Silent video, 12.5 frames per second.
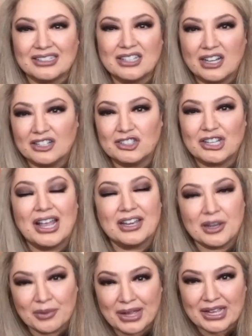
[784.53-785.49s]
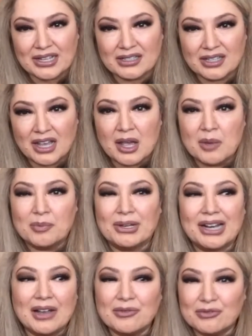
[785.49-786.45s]
touch anyways,
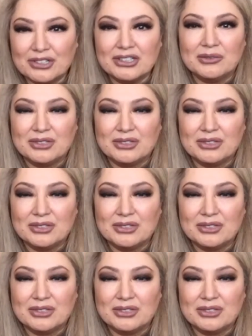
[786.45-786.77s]
but I really,